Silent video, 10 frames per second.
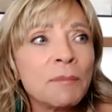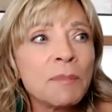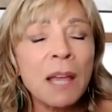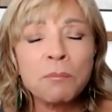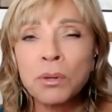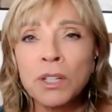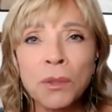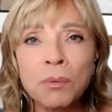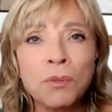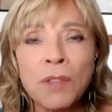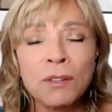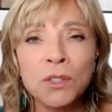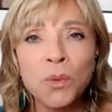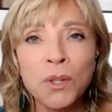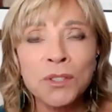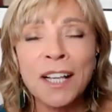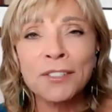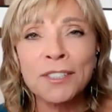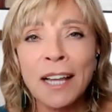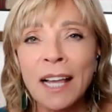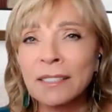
um, and put it through those rose colored